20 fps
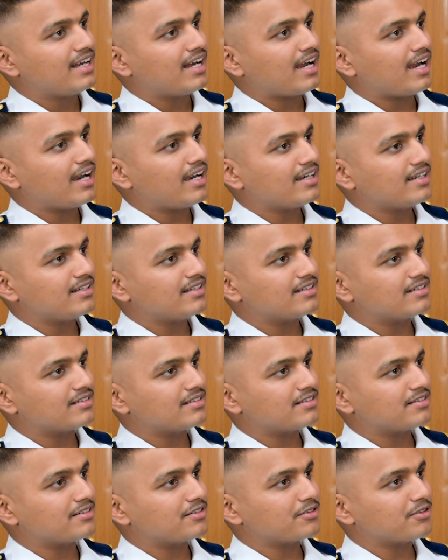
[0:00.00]
And,
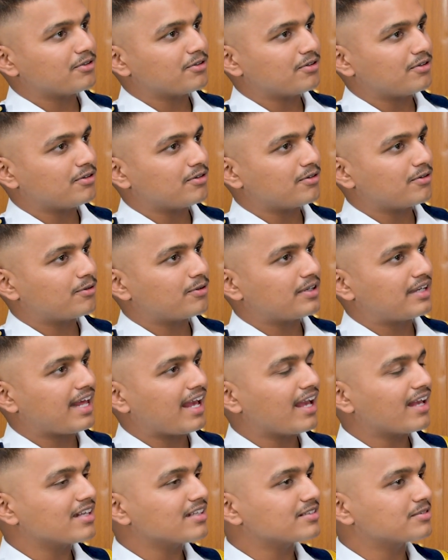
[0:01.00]

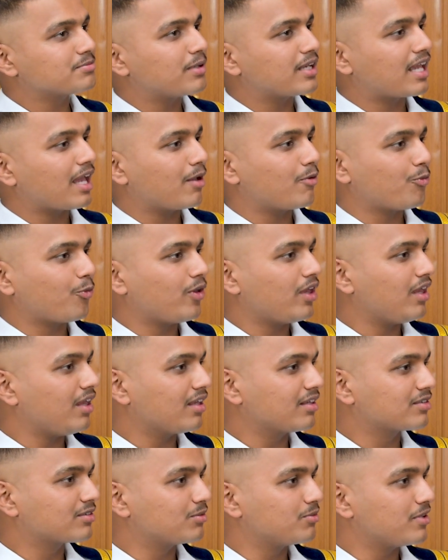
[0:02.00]
days became
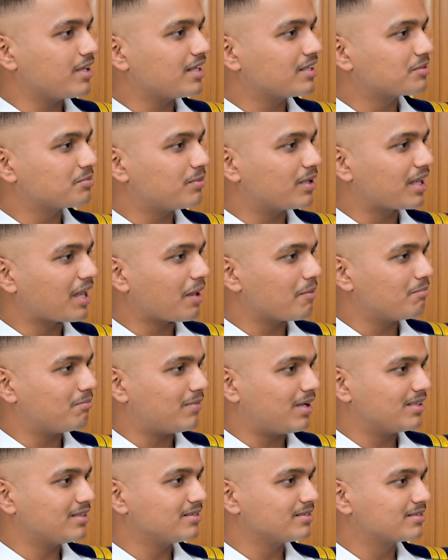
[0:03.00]
weeks, weeks became
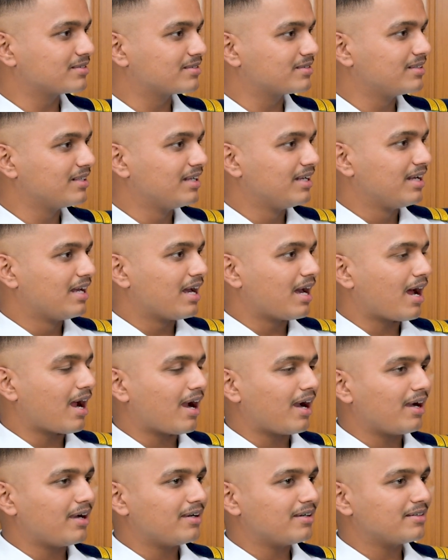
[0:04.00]
months.
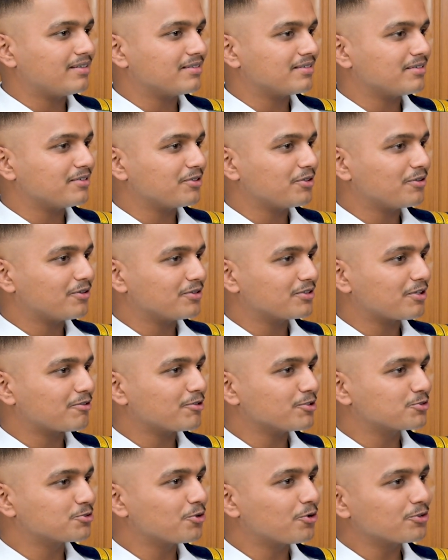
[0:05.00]
And, there
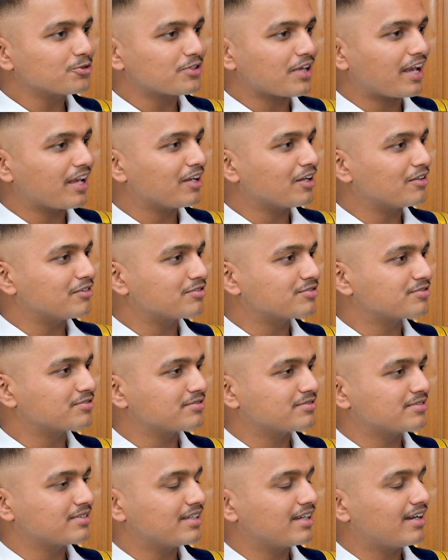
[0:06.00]
was no sign of
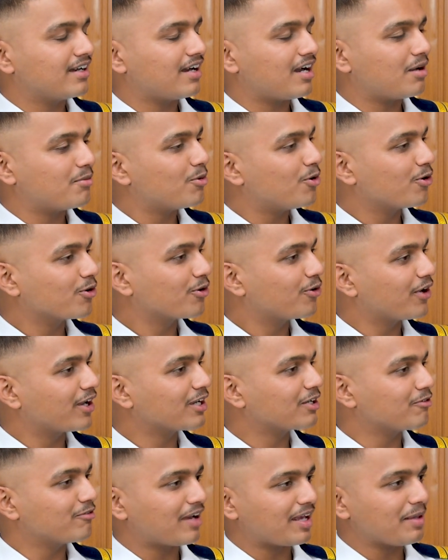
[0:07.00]
Amogh
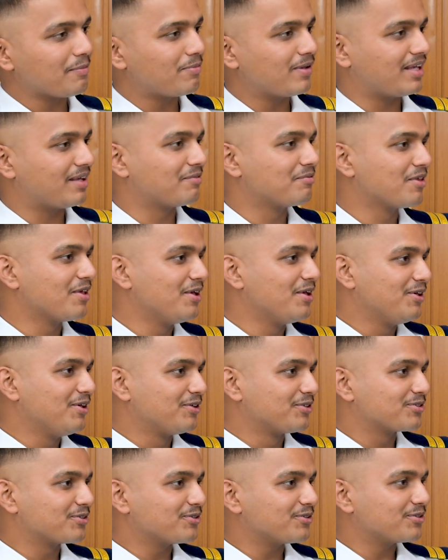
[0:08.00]
going to YP.
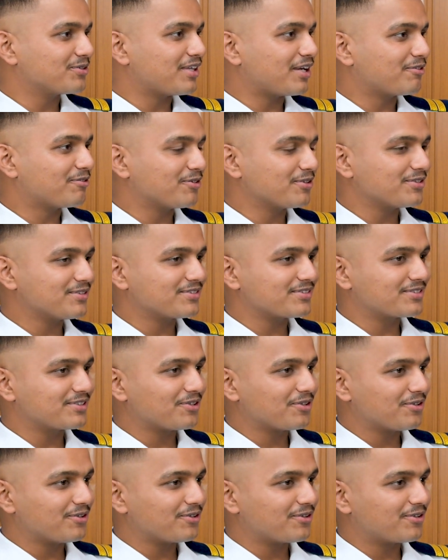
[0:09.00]
So that was,
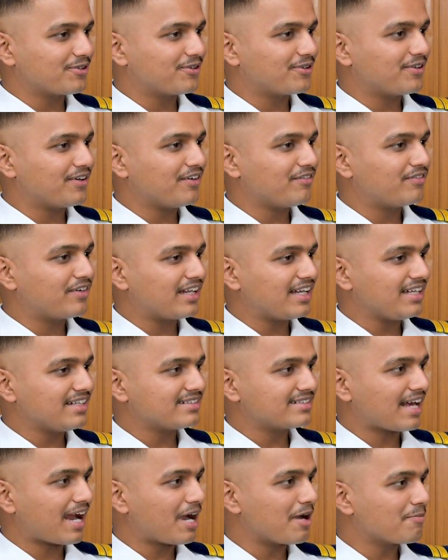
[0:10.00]
a very
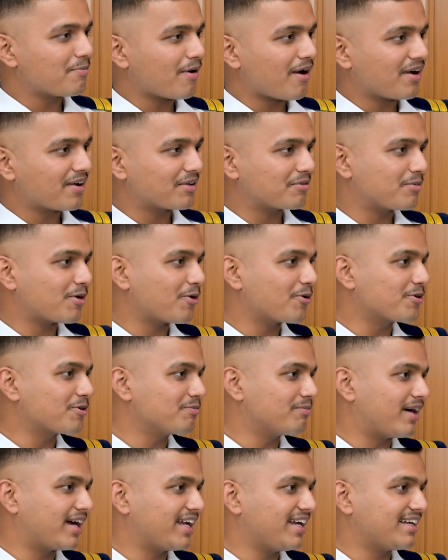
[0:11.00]
sad part about
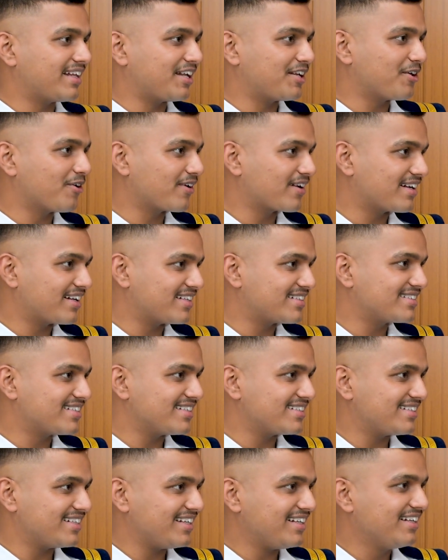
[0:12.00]
my tenure in
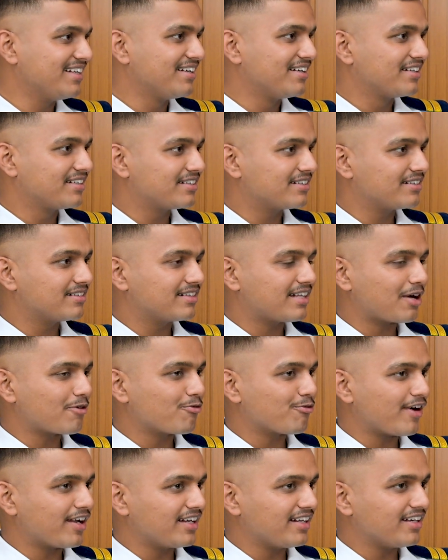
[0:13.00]
NCC. That
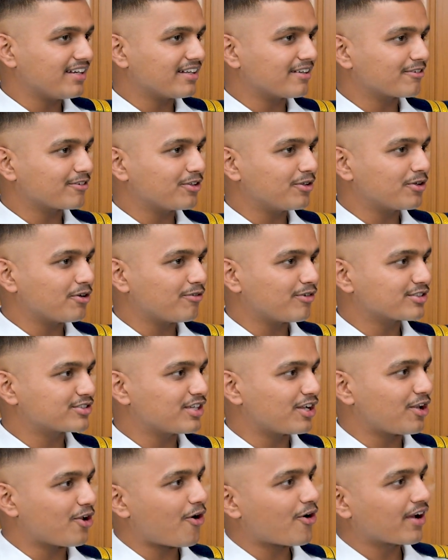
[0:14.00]
1 year, was
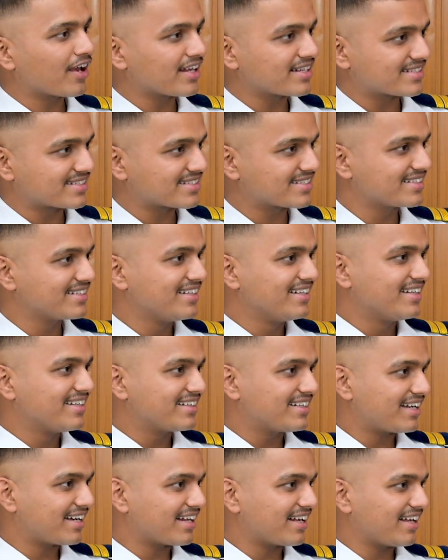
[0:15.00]
the longest
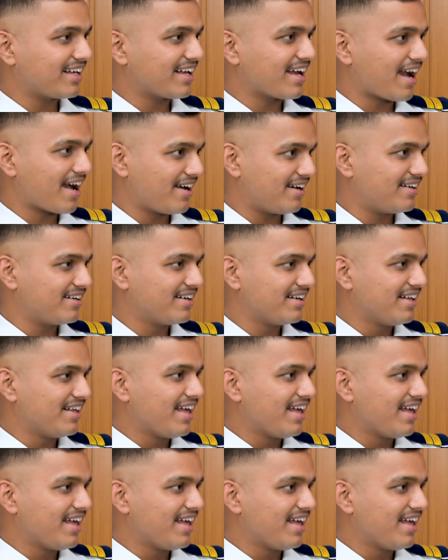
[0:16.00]
that I had.